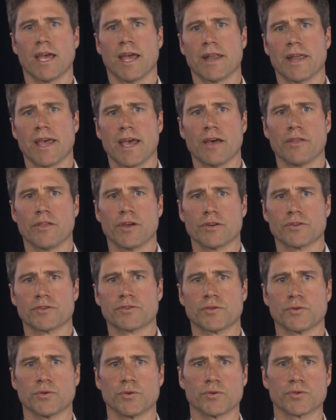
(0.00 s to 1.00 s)
and how those
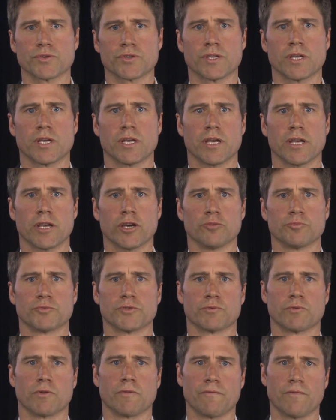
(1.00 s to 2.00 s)
tools help
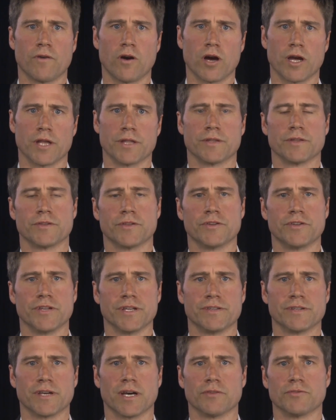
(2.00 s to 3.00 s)
to refine the
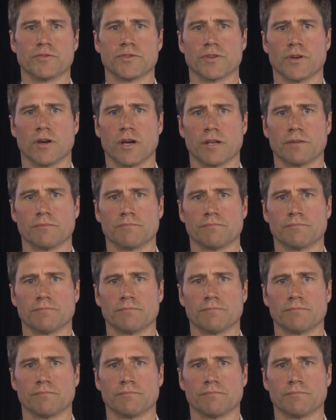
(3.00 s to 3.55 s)
detailed design.